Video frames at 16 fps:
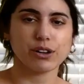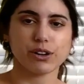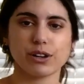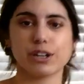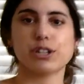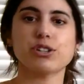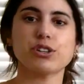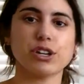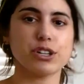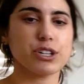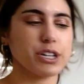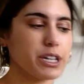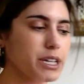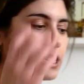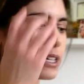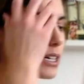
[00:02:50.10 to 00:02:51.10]
already
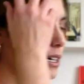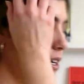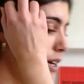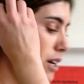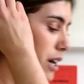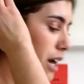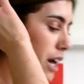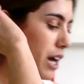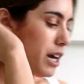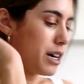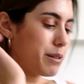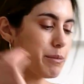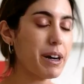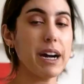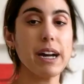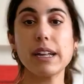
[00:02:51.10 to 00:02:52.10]
charging here.
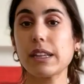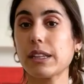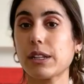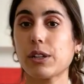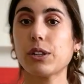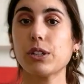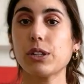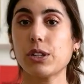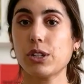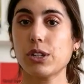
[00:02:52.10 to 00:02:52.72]
I literally